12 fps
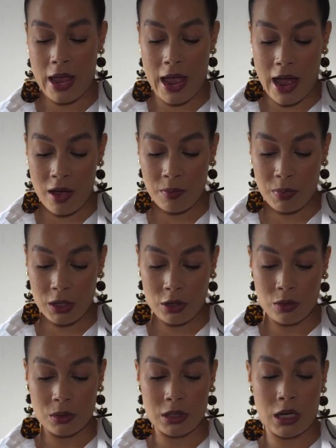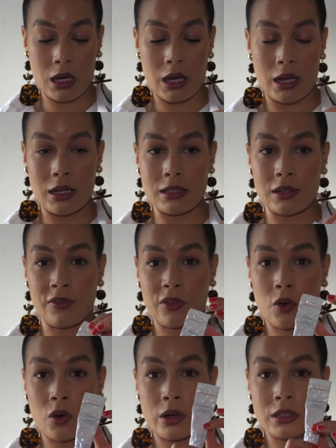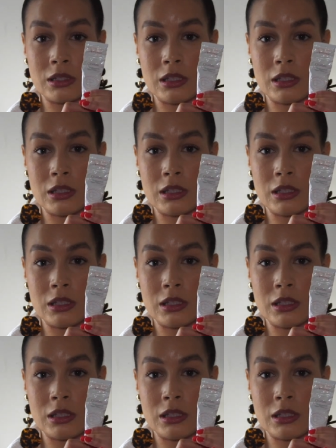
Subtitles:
have been using is, of course,